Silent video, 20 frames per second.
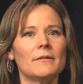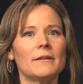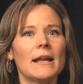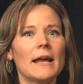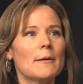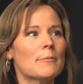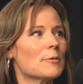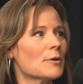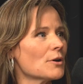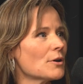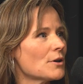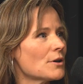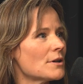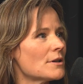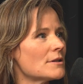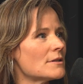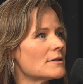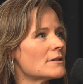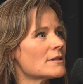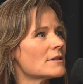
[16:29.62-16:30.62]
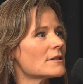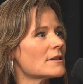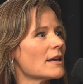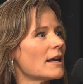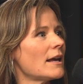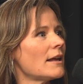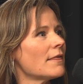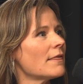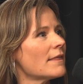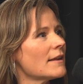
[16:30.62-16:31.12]
neighborhoods
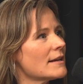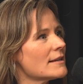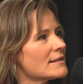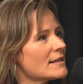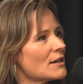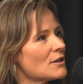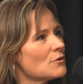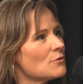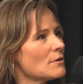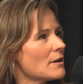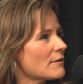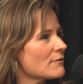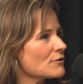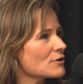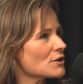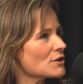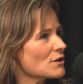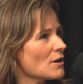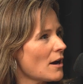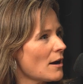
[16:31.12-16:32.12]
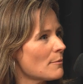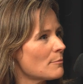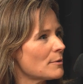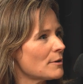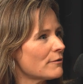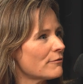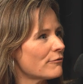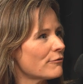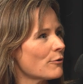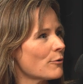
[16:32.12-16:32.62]
and things that you never saw
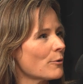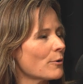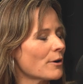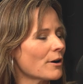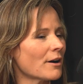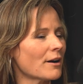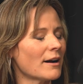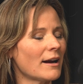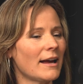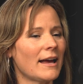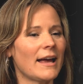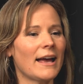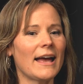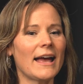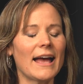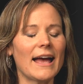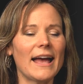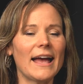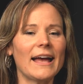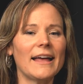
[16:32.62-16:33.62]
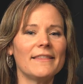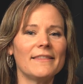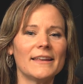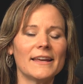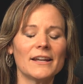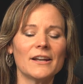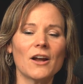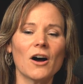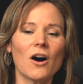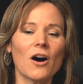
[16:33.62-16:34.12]
before. And
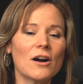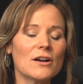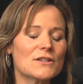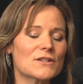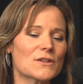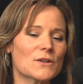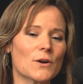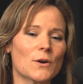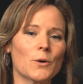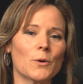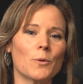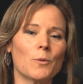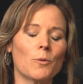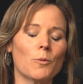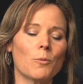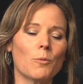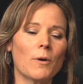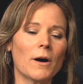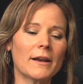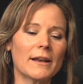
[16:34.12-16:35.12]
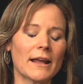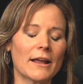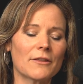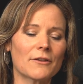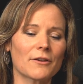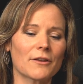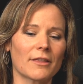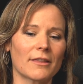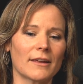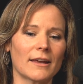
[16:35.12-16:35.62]
then also one
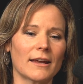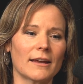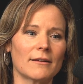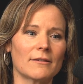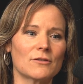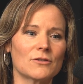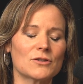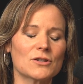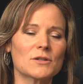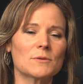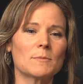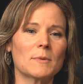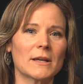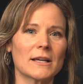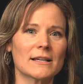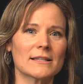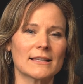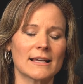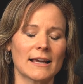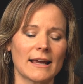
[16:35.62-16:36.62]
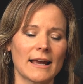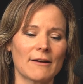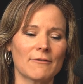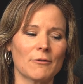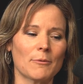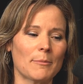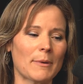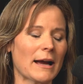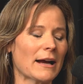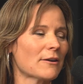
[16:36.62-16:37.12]
other thing, just because I
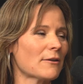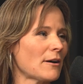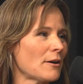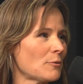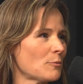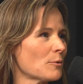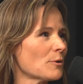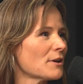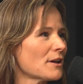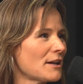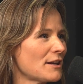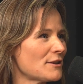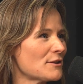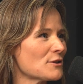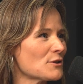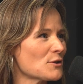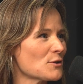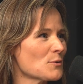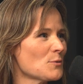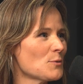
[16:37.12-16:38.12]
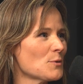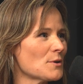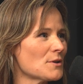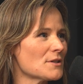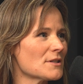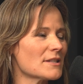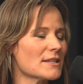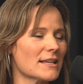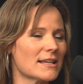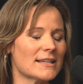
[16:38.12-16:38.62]
have a background working in the
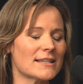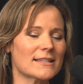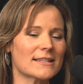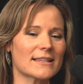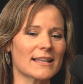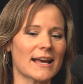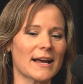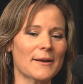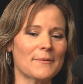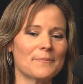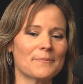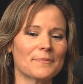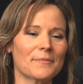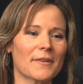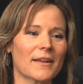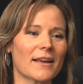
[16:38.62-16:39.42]
schools, is that